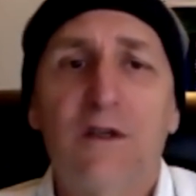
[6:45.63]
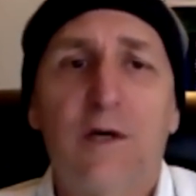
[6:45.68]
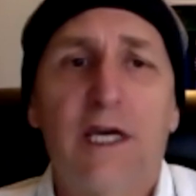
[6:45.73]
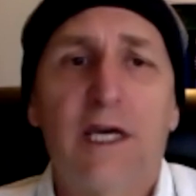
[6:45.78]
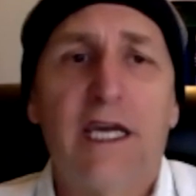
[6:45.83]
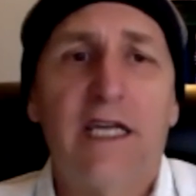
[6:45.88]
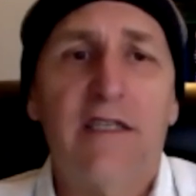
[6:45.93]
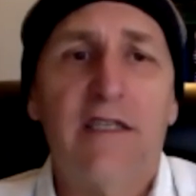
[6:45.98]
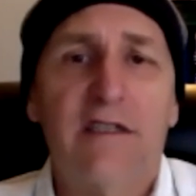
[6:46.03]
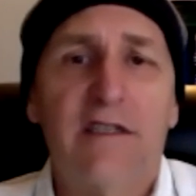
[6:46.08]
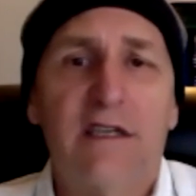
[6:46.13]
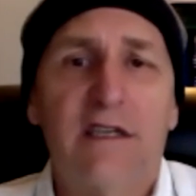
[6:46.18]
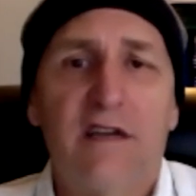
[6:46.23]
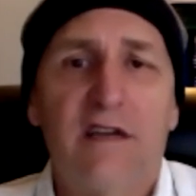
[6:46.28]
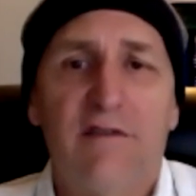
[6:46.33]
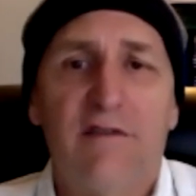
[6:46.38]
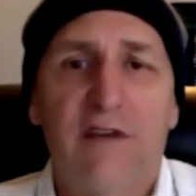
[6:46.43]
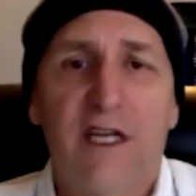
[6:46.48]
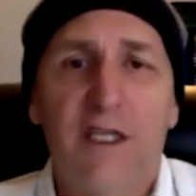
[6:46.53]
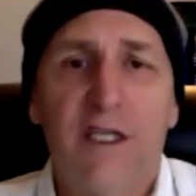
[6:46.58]
against
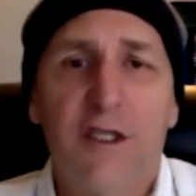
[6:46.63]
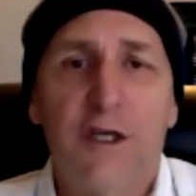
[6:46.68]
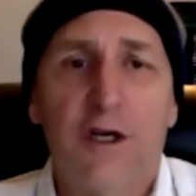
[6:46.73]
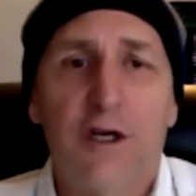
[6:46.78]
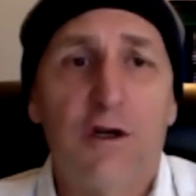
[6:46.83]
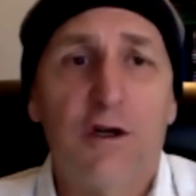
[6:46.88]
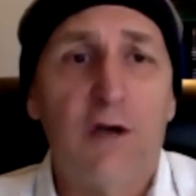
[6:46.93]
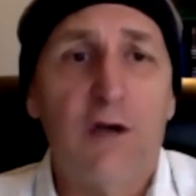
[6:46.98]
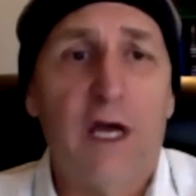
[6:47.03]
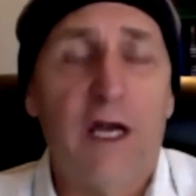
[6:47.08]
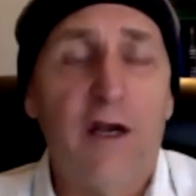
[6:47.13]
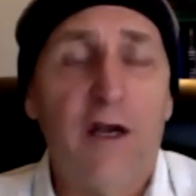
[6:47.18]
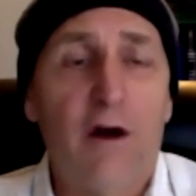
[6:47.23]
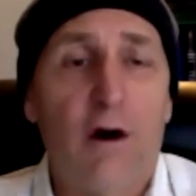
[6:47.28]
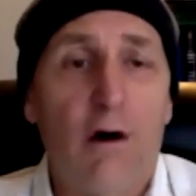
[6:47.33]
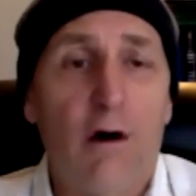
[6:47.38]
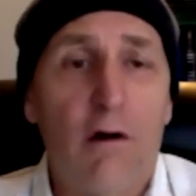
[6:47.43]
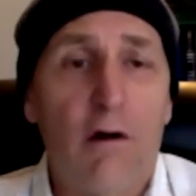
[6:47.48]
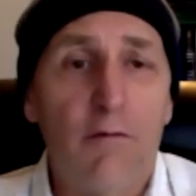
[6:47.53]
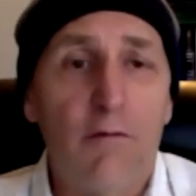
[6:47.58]
conventional and
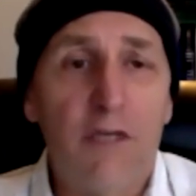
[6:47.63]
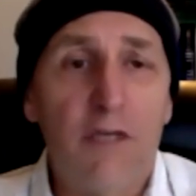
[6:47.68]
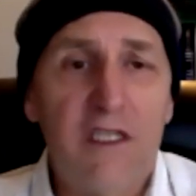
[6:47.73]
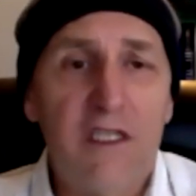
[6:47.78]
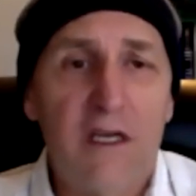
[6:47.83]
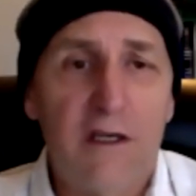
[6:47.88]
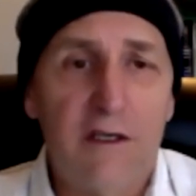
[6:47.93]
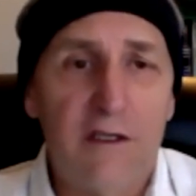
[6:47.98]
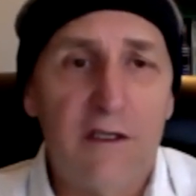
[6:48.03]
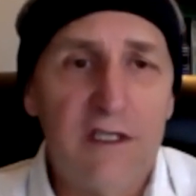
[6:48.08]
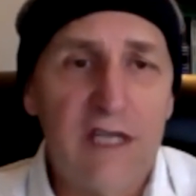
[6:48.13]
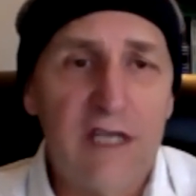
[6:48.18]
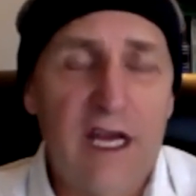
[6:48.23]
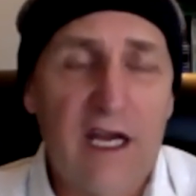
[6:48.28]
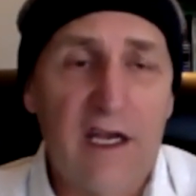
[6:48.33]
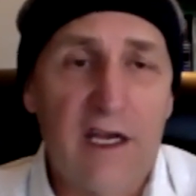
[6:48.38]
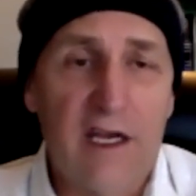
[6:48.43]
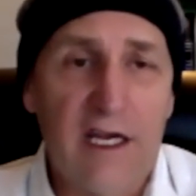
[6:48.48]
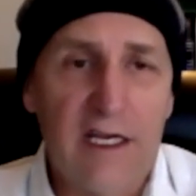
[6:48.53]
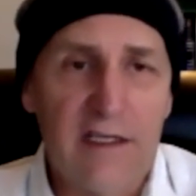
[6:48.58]
all
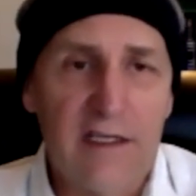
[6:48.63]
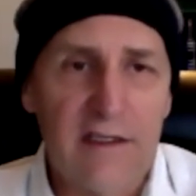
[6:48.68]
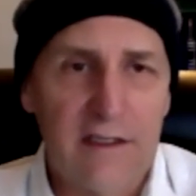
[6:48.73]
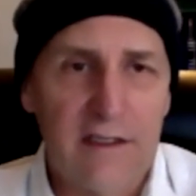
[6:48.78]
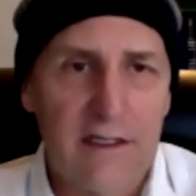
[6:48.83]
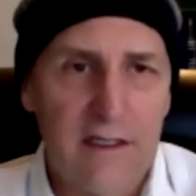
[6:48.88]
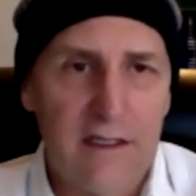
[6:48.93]
misunderstandings.